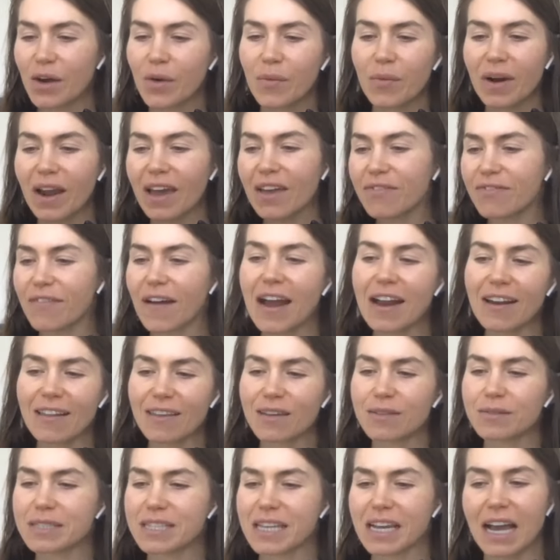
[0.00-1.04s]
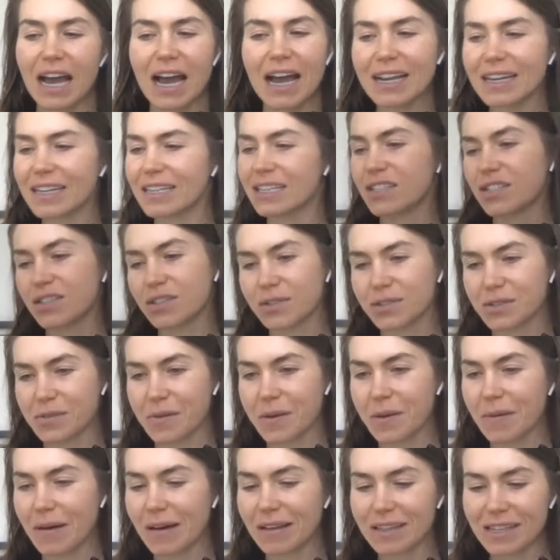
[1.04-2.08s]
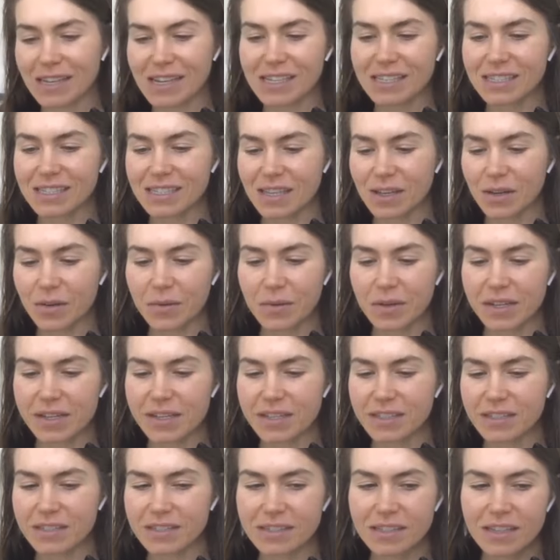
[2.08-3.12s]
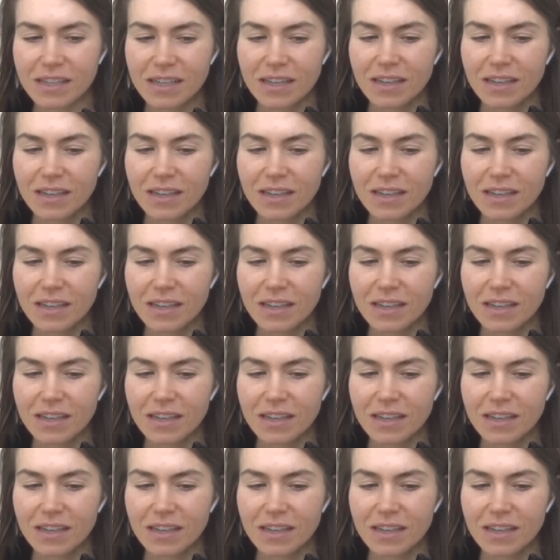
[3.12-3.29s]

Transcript: when I finally was like, I need to do something about this, it was,